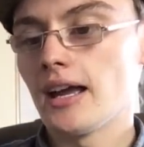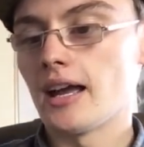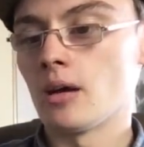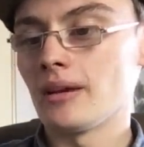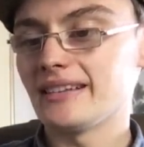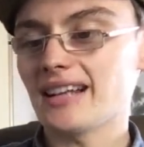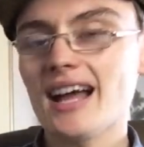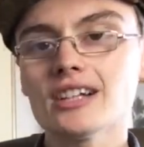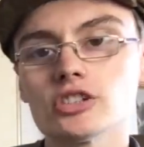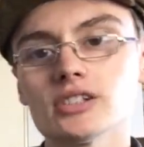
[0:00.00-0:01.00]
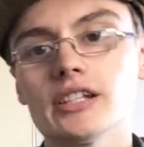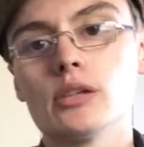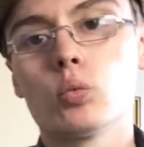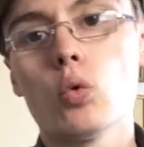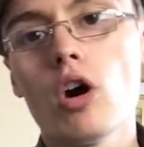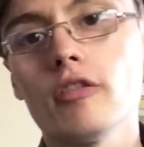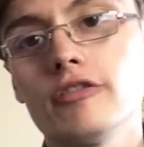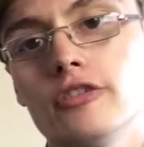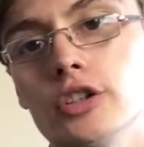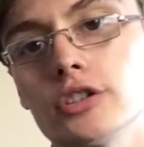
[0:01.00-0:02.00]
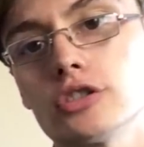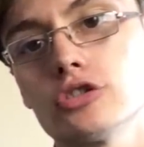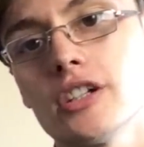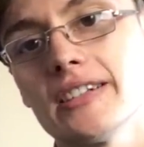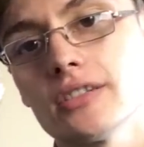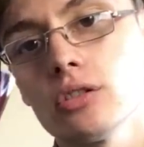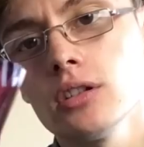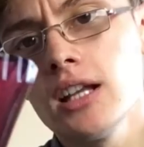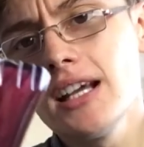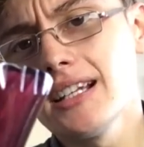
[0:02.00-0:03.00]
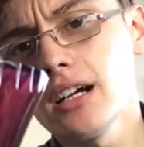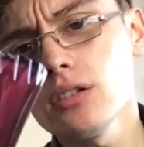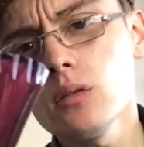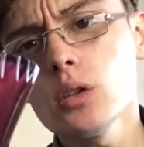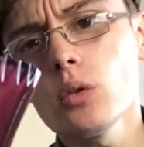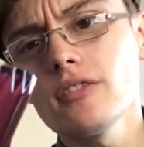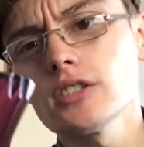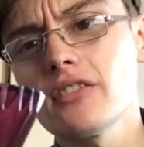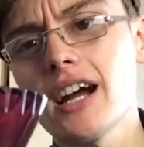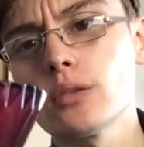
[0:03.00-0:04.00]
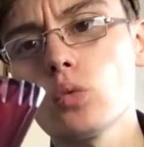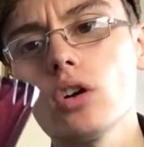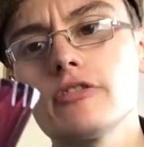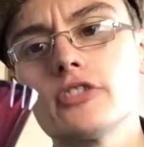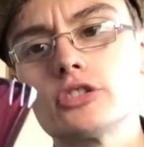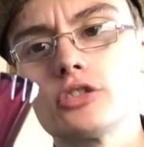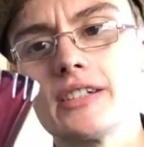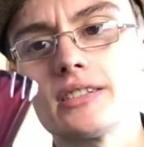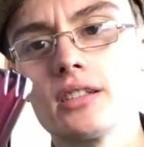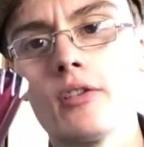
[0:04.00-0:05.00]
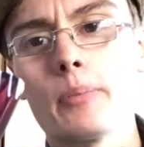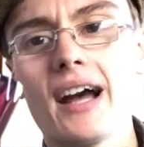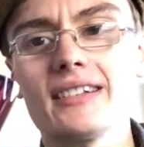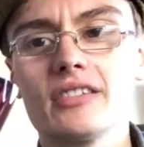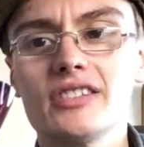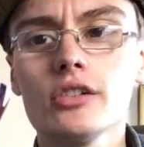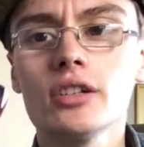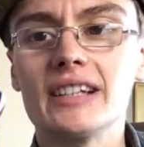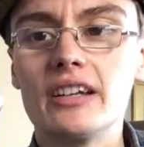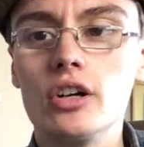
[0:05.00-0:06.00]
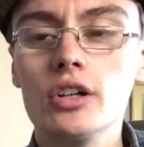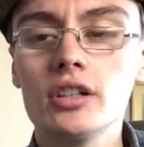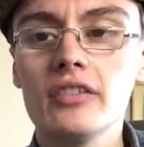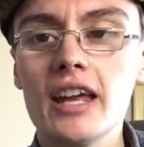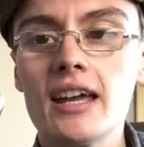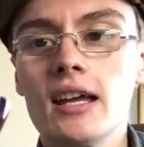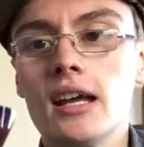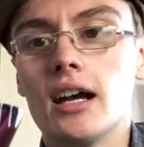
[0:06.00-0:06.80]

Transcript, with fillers: Um, it's actually Waterford crystal. Now I don't know whether I've had Waterford crystal in the past. I've certainly heard of it.